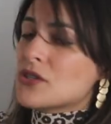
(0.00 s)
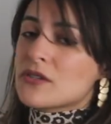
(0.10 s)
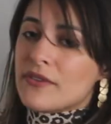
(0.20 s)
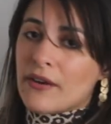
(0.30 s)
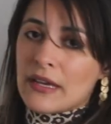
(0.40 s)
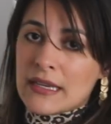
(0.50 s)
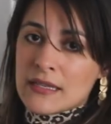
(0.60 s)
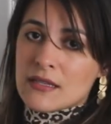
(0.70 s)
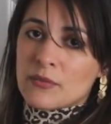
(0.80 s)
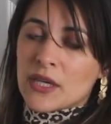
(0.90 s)
just very
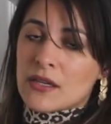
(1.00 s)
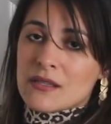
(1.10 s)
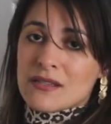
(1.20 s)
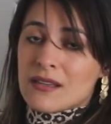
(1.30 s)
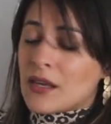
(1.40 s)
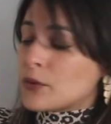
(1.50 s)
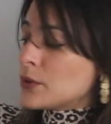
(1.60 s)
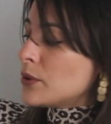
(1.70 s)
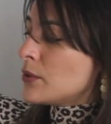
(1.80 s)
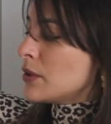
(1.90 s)
easy because it's
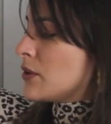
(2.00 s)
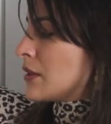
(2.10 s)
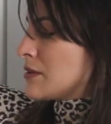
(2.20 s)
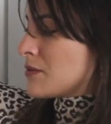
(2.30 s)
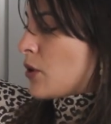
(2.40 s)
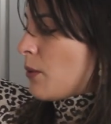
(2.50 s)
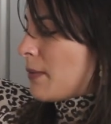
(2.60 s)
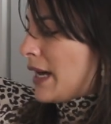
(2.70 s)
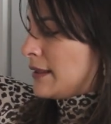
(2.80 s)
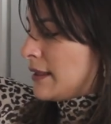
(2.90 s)
ecru. You can
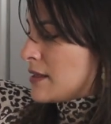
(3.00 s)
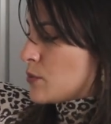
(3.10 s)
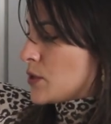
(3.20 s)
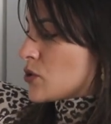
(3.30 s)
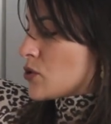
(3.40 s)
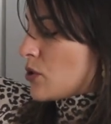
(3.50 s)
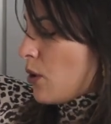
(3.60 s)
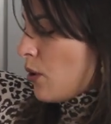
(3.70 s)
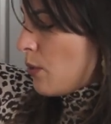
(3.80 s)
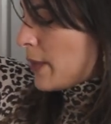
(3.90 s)
combine this with so